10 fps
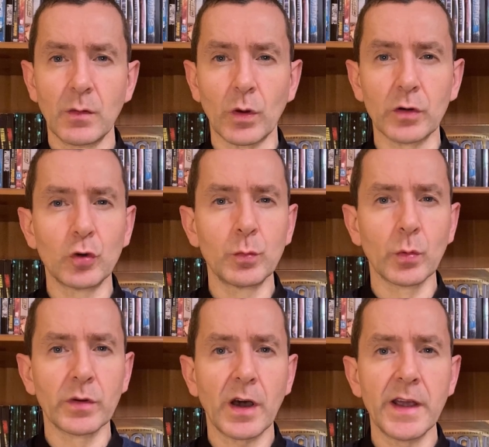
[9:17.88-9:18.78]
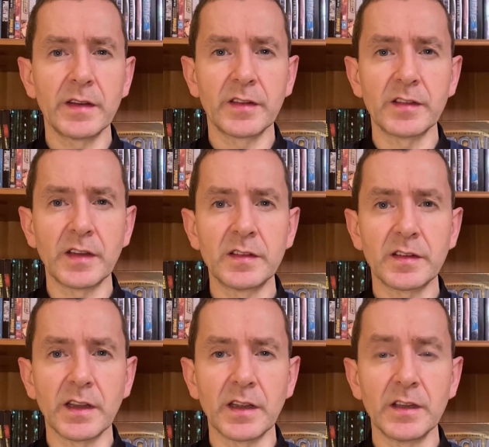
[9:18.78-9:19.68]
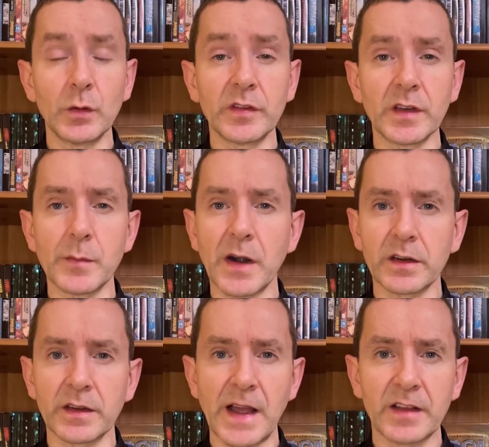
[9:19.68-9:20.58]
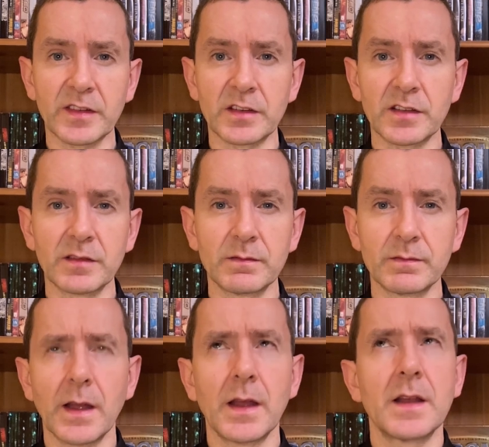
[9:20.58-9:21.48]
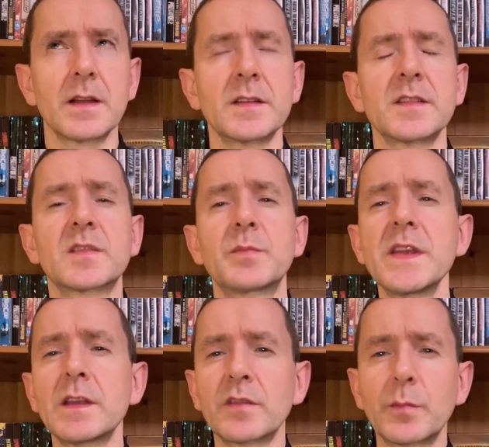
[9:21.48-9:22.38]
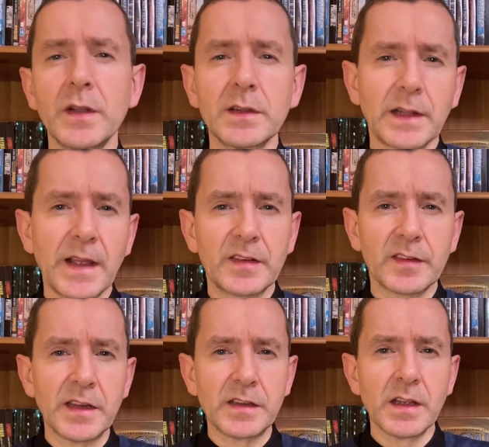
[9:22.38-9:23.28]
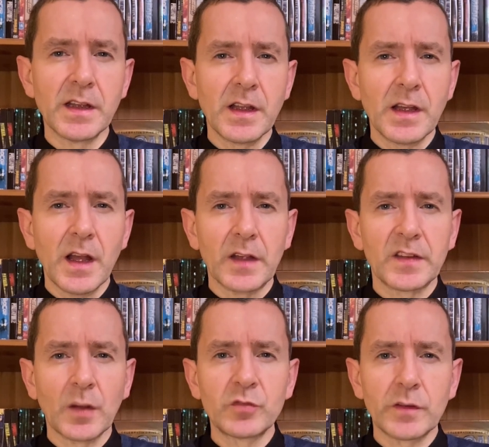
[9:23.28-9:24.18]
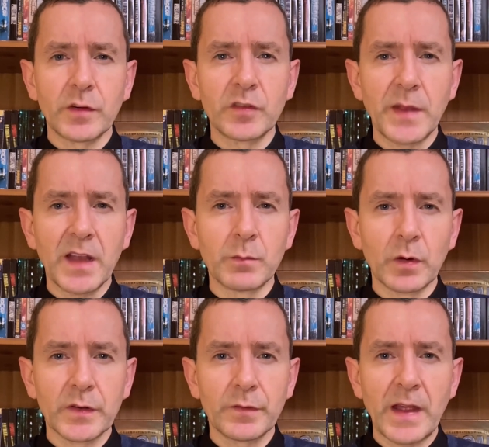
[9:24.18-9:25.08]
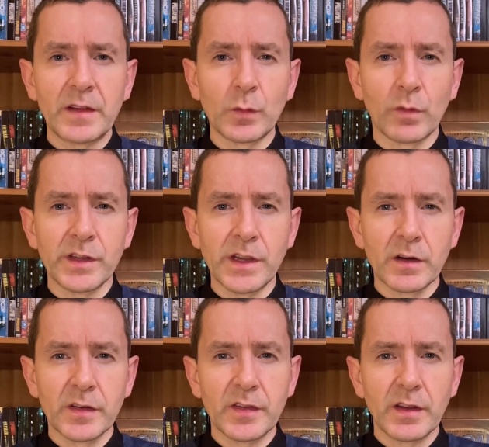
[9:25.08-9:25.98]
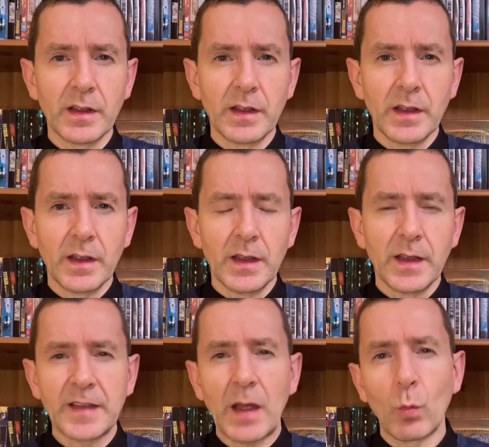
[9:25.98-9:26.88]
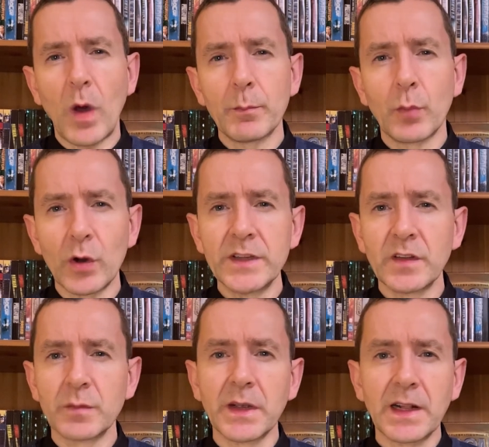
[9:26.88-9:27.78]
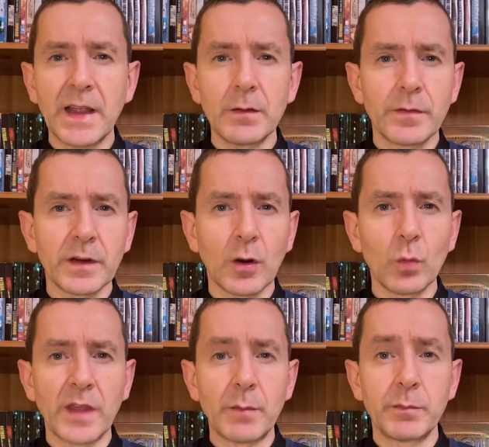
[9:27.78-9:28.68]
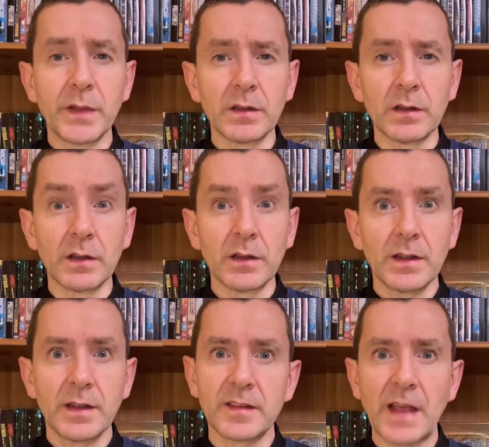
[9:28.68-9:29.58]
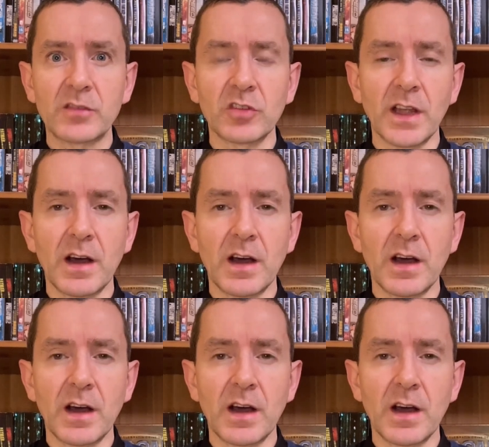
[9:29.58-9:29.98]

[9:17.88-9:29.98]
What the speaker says: where Gruber would hide his identity using an American accent. Speaking of the Bill Clay scene, a subject for debate amongst fans over the years, is at what point does McClane figure out that Bill is actually